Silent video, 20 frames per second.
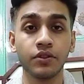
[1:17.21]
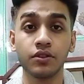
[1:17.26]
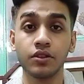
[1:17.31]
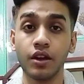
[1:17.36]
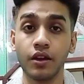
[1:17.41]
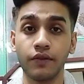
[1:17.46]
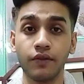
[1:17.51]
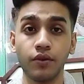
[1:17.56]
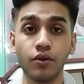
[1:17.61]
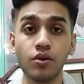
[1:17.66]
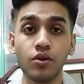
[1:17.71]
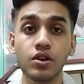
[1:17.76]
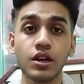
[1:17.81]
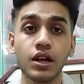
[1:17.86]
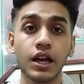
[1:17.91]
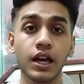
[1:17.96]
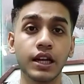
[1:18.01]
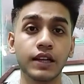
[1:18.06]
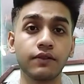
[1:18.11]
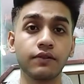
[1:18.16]
Therefore,
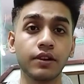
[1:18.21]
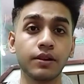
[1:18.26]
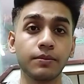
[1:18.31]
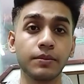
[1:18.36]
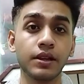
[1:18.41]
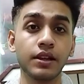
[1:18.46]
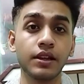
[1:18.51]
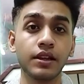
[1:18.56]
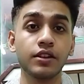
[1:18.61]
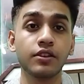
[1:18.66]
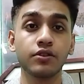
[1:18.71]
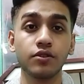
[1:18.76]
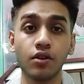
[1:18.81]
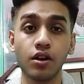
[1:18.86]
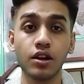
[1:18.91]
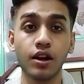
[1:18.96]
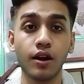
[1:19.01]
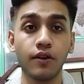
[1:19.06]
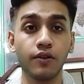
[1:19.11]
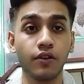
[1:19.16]
it will be
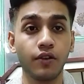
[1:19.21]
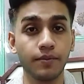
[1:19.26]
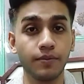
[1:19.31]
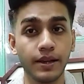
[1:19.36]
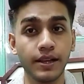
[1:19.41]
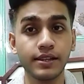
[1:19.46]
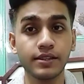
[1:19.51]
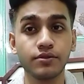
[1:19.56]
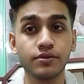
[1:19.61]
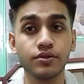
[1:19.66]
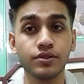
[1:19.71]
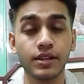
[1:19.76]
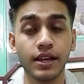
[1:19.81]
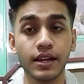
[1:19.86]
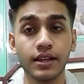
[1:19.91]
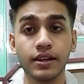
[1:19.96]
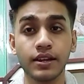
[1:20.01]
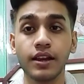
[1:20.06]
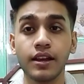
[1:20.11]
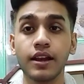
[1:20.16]
not out of place to
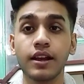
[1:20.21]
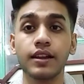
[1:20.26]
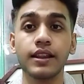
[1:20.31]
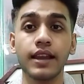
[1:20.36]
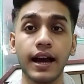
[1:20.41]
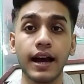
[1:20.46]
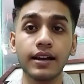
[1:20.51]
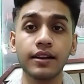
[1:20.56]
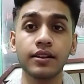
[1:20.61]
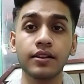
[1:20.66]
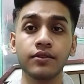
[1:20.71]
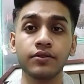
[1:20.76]
state here that